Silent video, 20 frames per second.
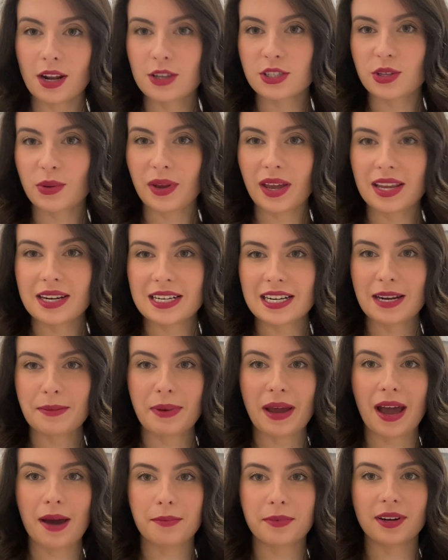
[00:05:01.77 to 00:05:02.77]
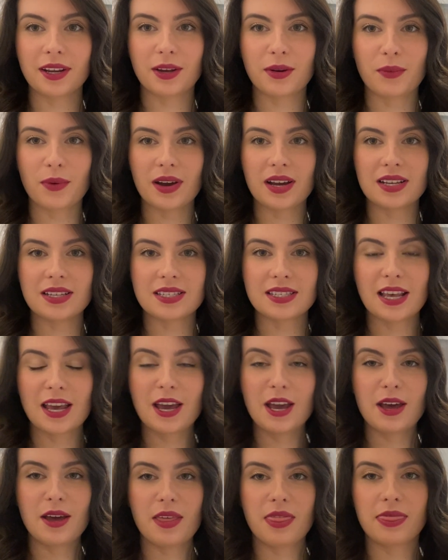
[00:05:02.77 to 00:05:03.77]
So what ended up happening was
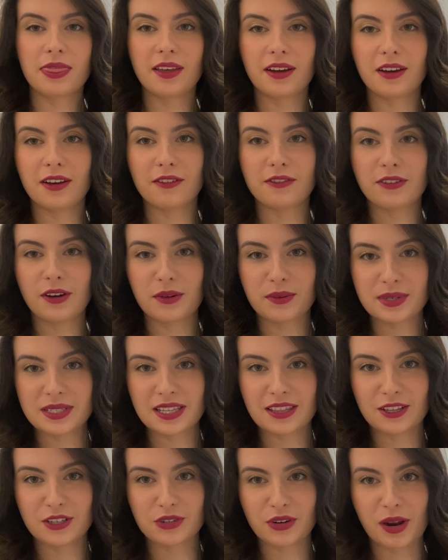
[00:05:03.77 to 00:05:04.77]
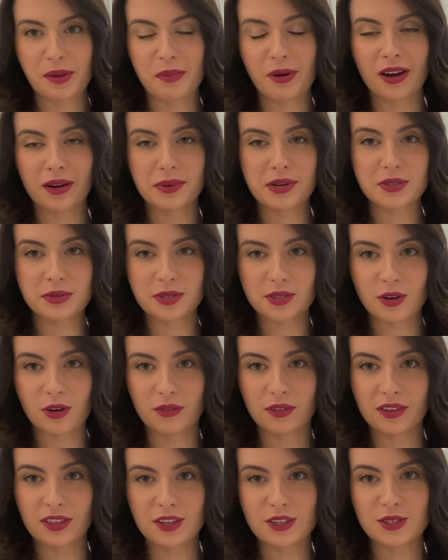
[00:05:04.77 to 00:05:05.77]
the phone was in the tripod, which was
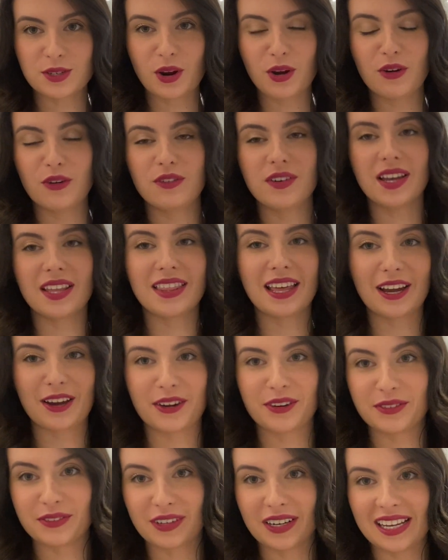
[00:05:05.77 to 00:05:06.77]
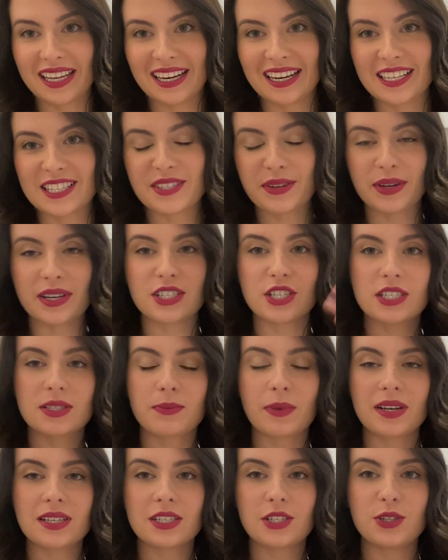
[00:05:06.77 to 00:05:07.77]
over the stove, and that got overheated. So I just
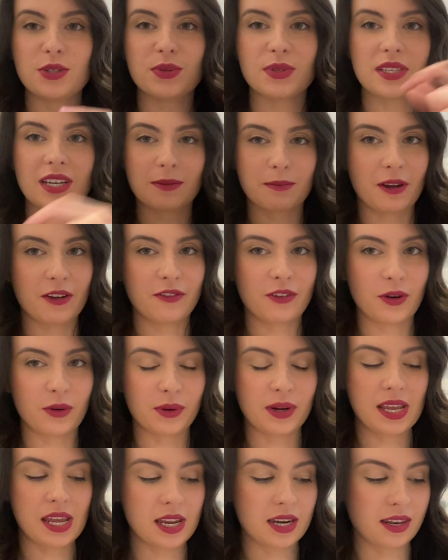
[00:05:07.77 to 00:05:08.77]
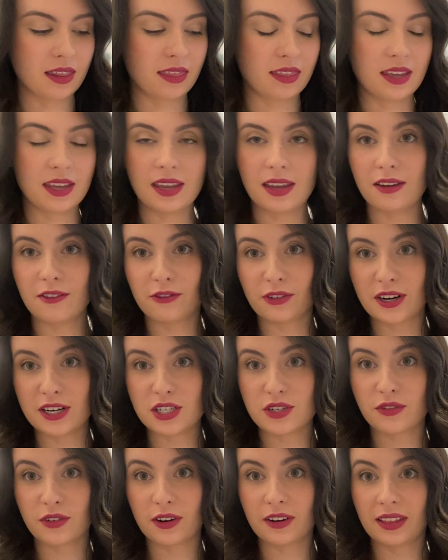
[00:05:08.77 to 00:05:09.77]
went to stick my phone in the
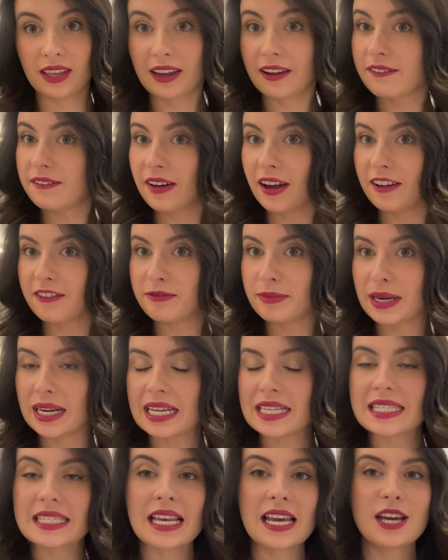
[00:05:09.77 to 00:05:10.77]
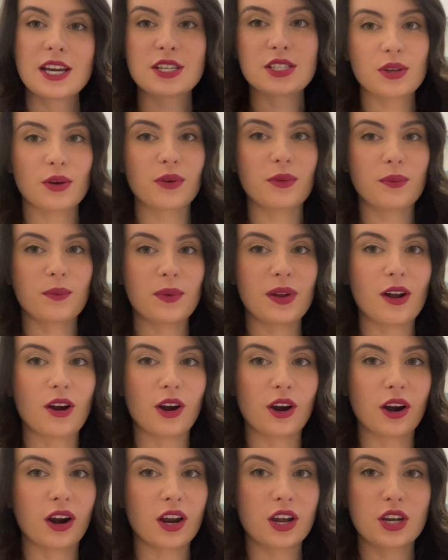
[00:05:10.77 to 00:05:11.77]
fridge for like 5 minutes. So we
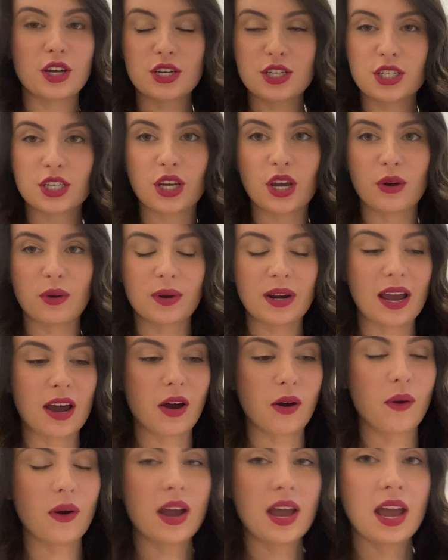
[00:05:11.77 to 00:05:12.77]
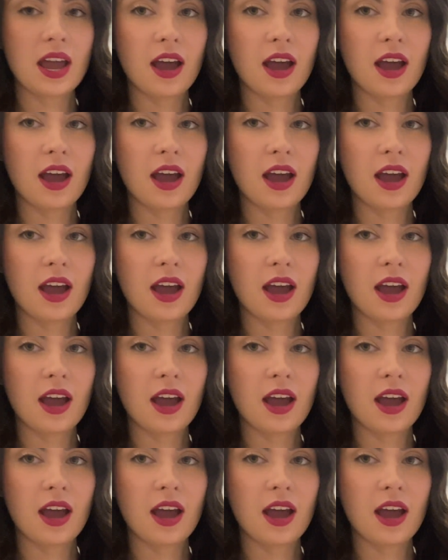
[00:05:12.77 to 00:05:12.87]
are good to go now.